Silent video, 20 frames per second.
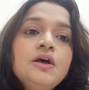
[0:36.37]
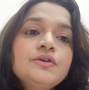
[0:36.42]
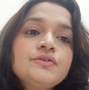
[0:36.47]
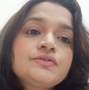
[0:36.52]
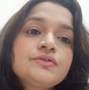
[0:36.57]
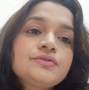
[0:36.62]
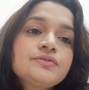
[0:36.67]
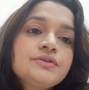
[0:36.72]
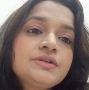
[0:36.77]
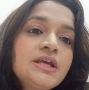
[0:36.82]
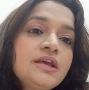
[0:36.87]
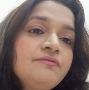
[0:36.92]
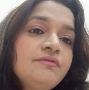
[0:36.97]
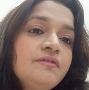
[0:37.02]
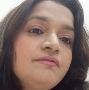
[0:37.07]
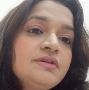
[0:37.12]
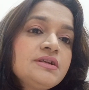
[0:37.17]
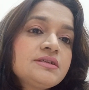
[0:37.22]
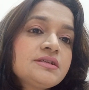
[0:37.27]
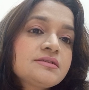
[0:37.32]
So today we
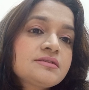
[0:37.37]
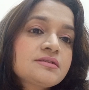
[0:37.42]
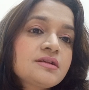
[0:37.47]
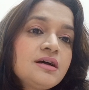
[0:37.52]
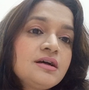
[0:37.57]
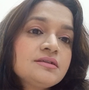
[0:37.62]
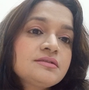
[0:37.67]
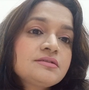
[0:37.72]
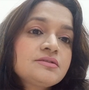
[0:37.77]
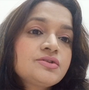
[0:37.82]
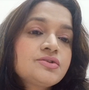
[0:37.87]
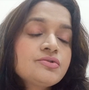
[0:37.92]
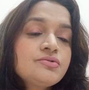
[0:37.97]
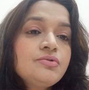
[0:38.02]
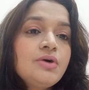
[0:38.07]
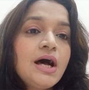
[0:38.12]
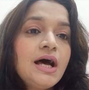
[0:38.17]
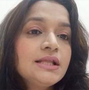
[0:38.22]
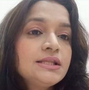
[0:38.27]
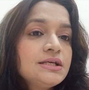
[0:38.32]
will discuss
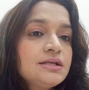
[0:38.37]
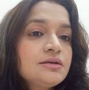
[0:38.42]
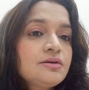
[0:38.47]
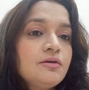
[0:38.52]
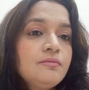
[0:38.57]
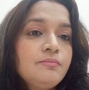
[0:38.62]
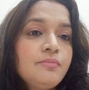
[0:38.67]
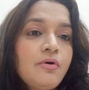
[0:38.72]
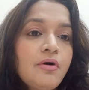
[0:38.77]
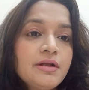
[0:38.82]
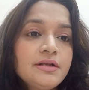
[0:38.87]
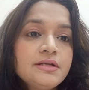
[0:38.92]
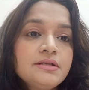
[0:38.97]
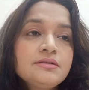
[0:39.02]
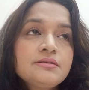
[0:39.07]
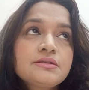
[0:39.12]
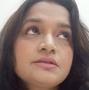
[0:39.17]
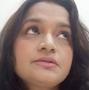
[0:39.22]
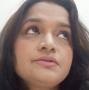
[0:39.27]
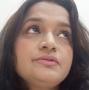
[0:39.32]
two other
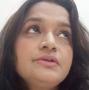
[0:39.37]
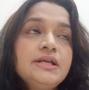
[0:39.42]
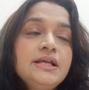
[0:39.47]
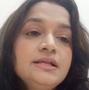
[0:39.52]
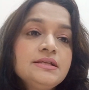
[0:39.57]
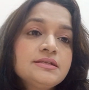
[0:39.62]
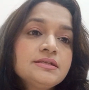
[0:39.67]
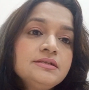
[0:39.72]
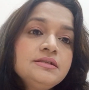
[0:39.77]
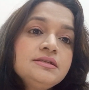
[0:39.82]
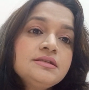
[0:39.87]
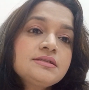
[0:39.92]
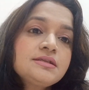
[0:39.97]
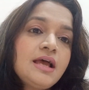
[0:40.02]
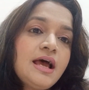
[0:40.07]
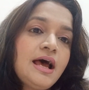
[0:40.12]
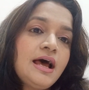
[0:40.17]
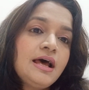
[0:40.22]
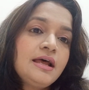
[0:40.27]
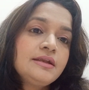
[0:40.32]
components, reasons
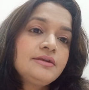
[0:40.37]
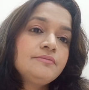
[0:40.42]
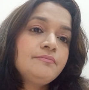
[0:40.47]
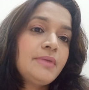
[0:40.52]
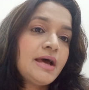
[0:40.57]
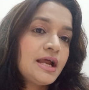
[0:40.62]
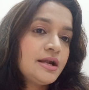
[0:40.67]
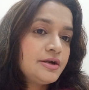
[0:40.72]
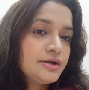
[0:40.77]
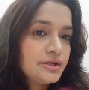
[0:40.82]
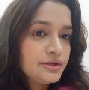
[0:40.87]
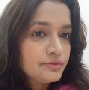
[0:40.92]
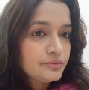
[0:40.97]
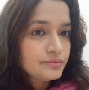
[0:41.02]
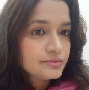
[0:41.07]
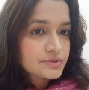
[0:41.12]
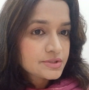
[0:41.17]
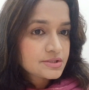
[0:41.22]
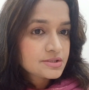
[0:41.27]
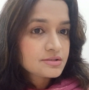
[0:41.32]
and bad
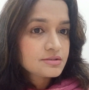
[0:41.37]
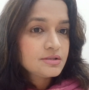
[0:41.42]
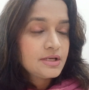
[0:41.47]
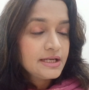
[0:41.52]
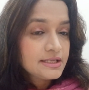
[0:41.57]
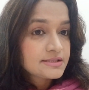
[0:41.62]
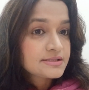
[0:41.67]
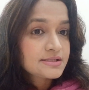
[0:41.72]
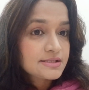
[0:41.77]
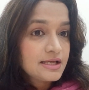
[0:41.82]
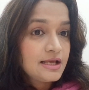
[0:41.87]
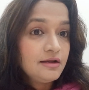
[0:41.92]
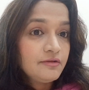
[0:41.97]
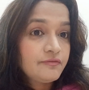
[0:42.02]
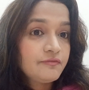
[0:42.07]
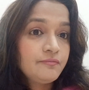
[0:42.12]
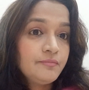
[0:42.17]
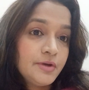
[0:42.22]
news itself,